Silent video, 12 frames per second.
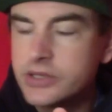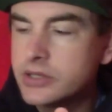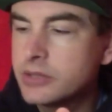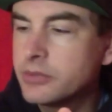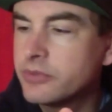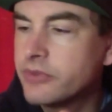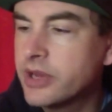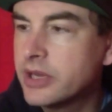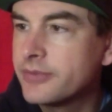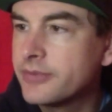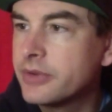some of the regular